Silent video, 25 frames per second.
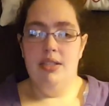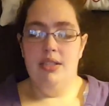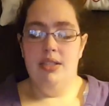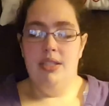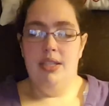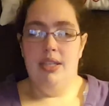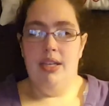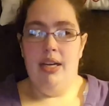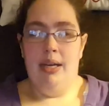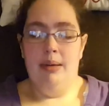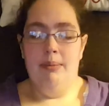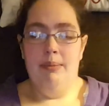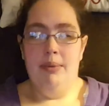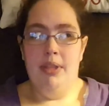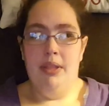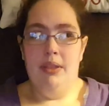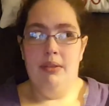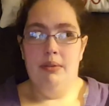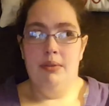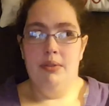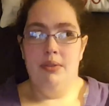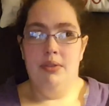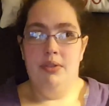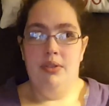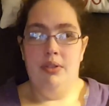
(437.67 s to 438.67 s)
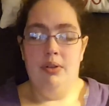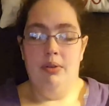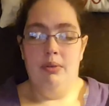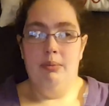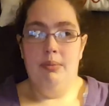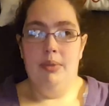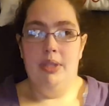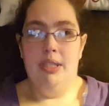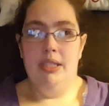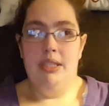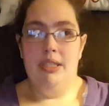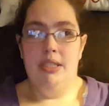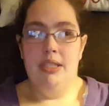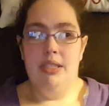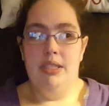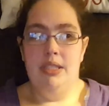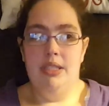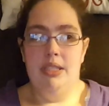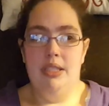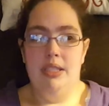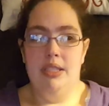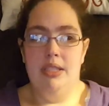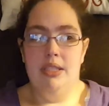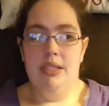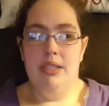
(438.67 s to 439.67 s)
got me through so much, and
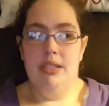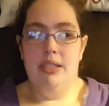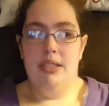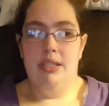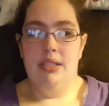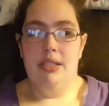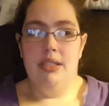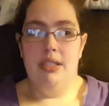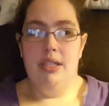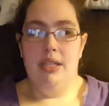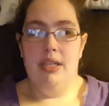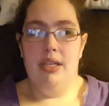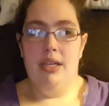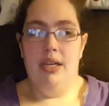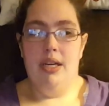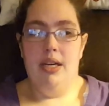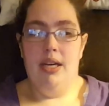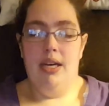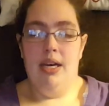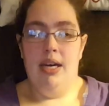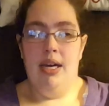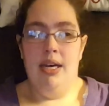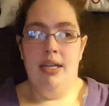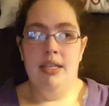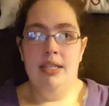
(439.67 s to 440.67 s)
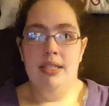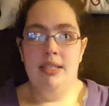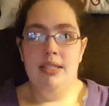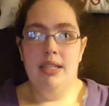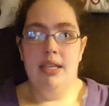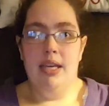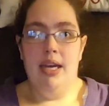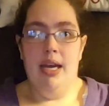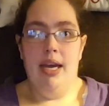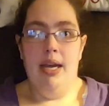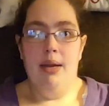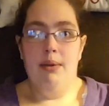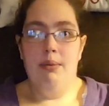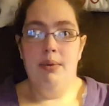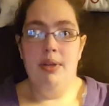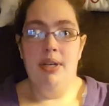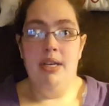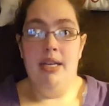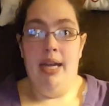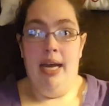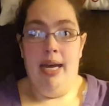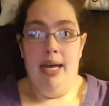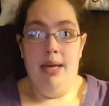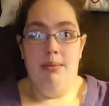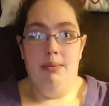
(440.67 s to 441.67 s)
honestly, I would
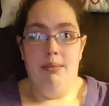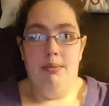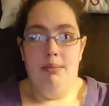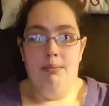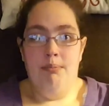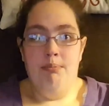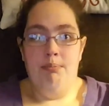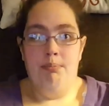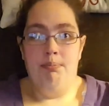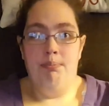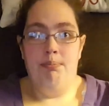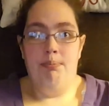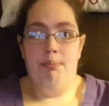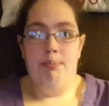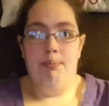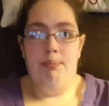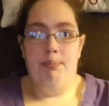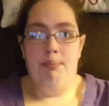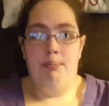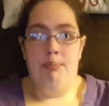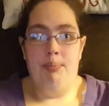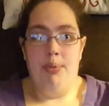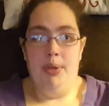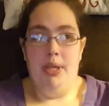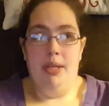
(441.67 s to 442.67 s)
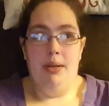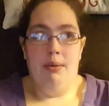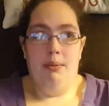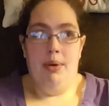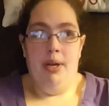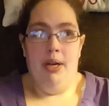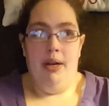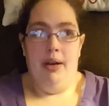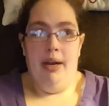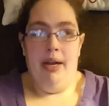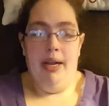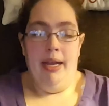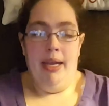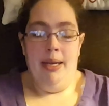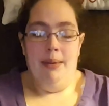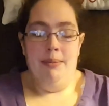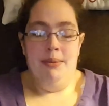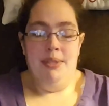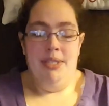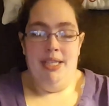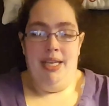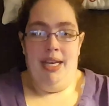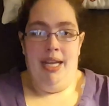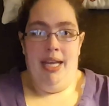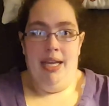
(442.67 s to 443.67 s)
not be where I am
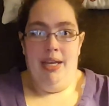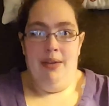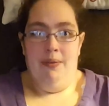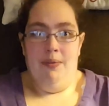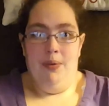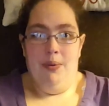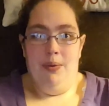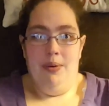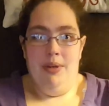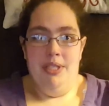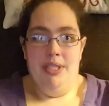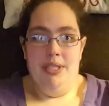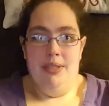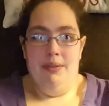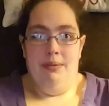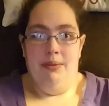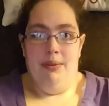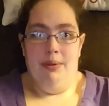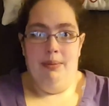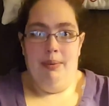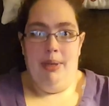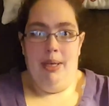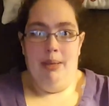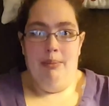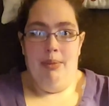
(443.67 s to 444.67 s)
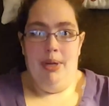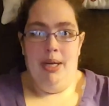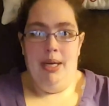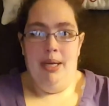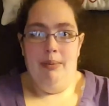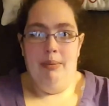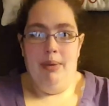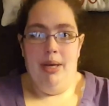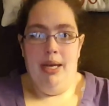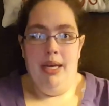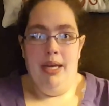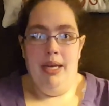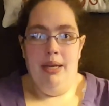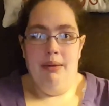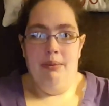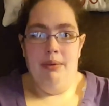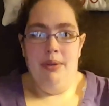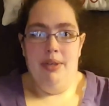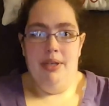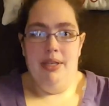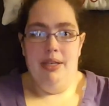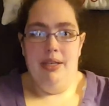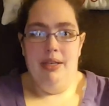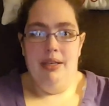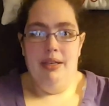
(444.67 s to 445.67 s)
today if it wasn't for my mom. I
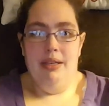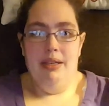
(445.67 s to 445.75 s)
wouldn't.